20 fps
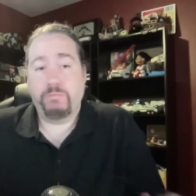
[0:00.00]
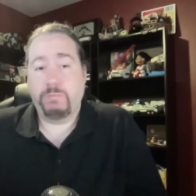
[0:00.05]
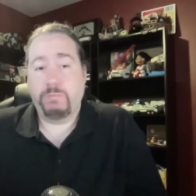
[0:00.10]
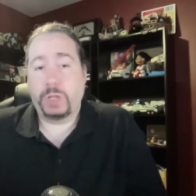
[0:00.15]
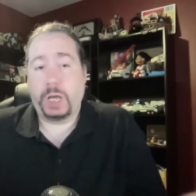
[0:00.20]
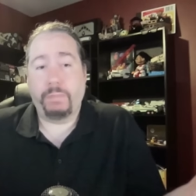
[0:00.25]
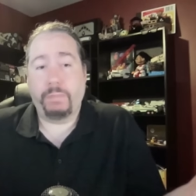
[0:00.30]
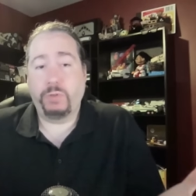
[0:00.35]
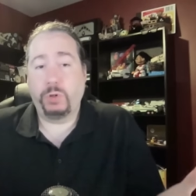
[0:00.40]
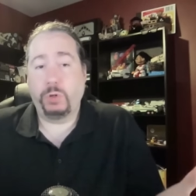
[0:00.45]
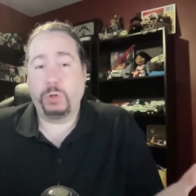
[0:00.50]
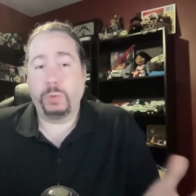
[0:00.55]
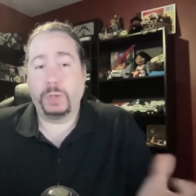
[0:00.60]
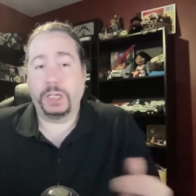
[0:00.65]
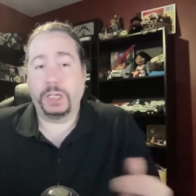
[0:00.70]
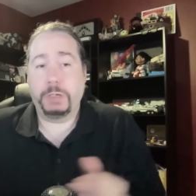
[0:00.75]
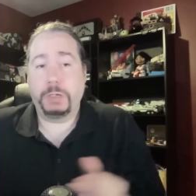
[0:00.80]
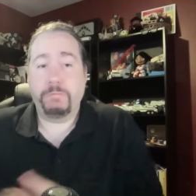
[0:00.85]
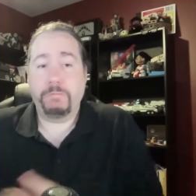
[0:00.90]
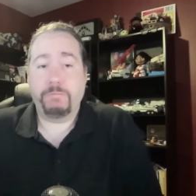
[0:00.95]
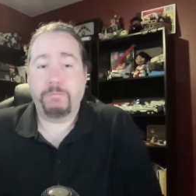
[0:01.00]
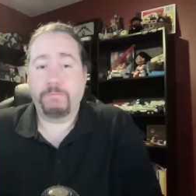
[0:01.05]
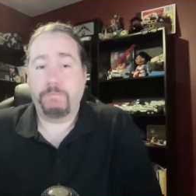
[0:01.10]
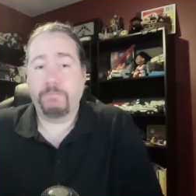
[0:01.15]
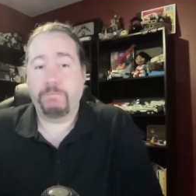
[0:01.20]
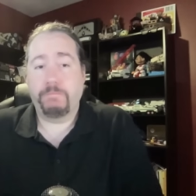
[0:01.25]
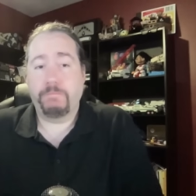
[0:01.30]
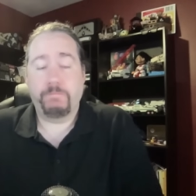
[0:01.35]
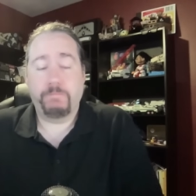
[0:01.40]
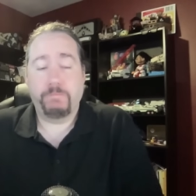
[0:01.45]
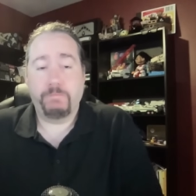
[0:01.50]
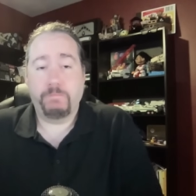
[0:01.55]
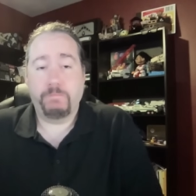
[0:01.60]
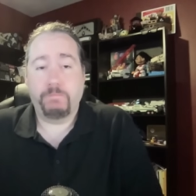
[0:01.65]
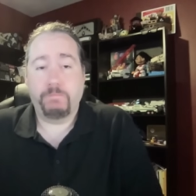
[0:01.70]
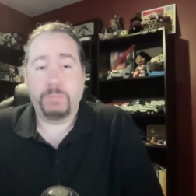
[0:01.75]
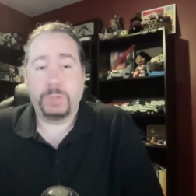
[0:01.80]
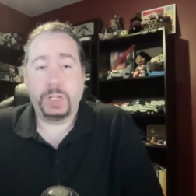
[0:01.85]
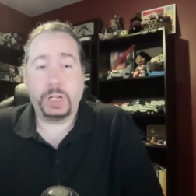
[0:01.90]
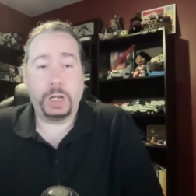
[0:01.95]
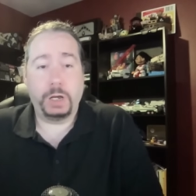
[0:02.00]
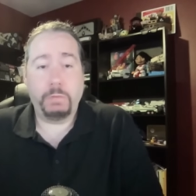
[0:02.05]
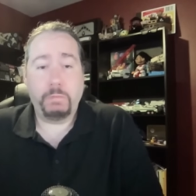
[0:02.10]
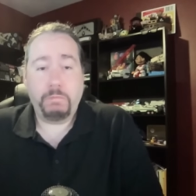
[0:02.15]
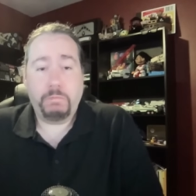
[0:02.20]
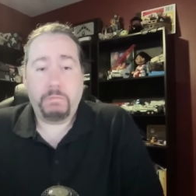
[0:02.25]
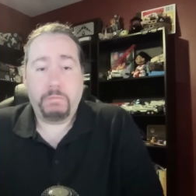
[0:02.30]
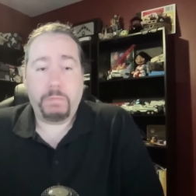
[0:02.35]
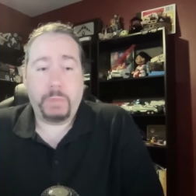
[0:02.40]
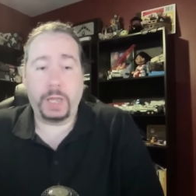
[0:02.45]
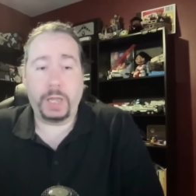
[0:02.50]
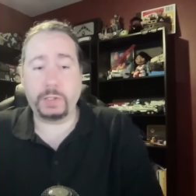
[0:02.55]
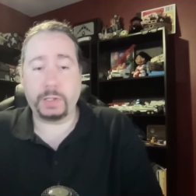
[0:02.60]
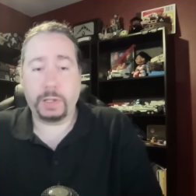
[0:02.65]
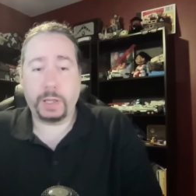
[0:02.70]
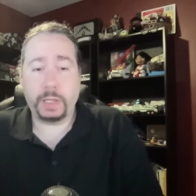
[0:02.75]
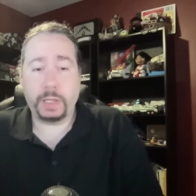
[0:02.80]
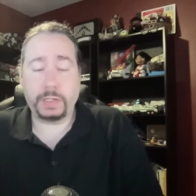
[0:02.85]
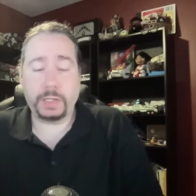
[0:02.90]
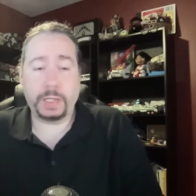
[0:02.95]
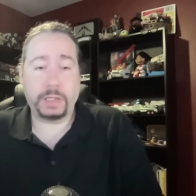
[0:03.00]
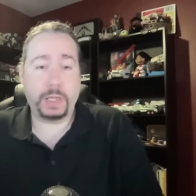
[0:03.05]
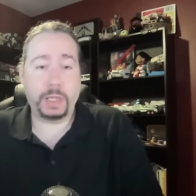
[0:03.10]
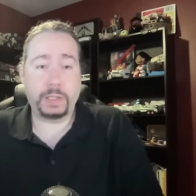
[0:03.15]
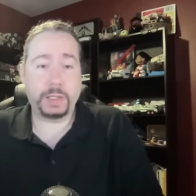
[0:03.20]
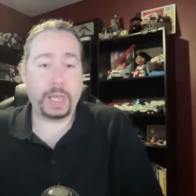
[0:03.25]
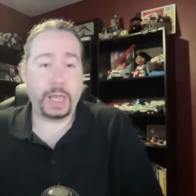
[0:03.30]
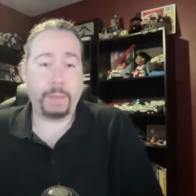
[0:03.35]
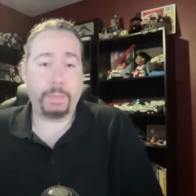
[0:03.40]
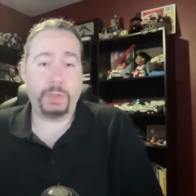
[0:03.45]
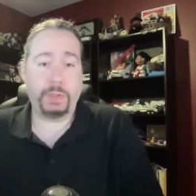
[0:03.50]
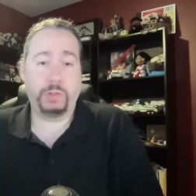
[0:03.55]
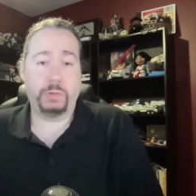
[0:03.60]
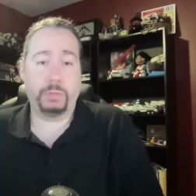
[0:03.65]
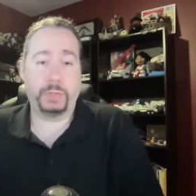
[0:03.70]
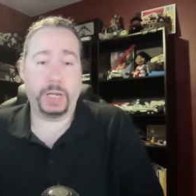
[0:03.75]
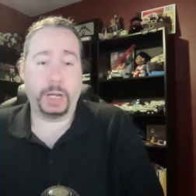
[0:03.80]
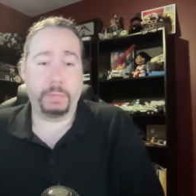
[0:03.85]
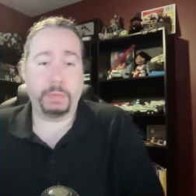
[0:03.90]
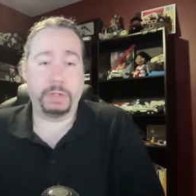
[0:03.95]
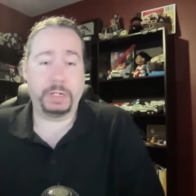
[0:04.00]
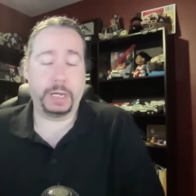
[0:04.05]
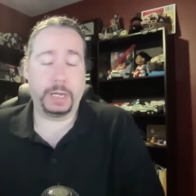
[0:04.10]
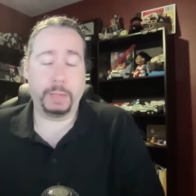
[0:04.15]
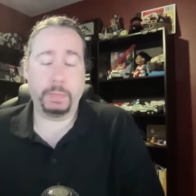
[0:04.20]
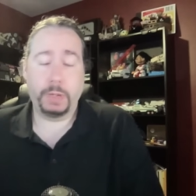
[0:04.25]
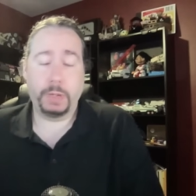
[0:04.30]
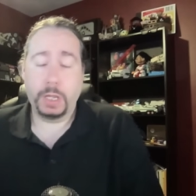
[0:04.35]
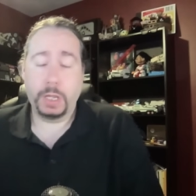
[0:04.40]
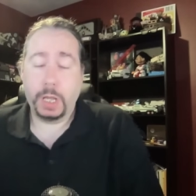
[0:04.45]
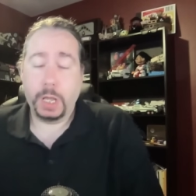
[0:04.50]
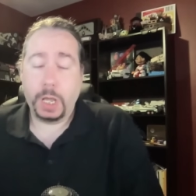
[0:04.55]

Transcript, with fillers: tomfoolery. You know, that's, that's, as happens from time to time.